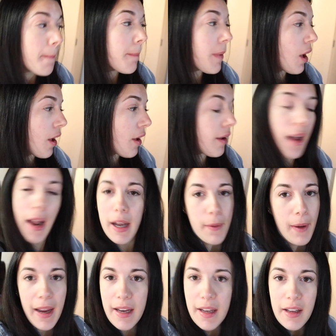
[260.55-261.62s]
But
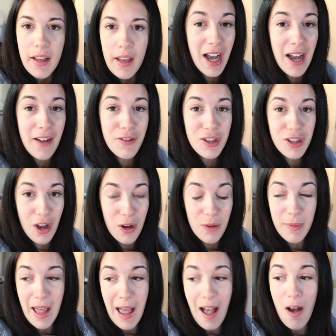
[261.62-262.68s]
anyway, I've just got up
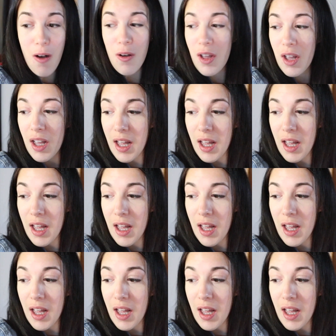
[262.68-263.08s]
now.